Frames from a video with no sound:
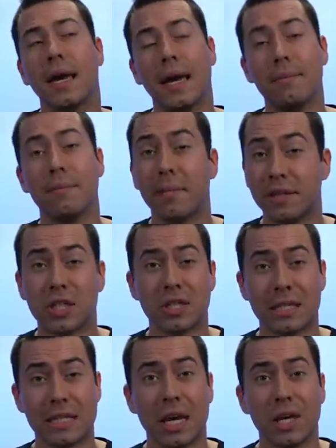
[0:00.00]
and
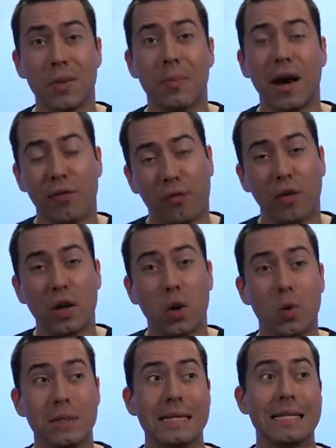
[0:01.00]
just to tell you, my free
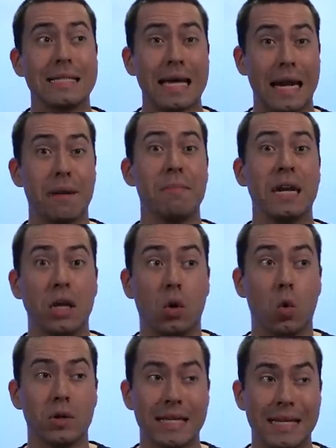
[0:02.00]
course is not a mini
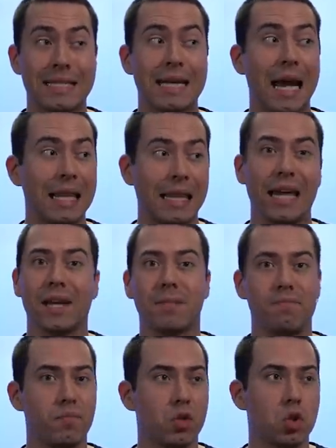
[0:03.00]
course. It's got like
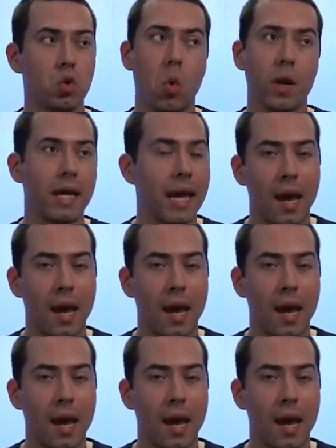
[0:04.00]
20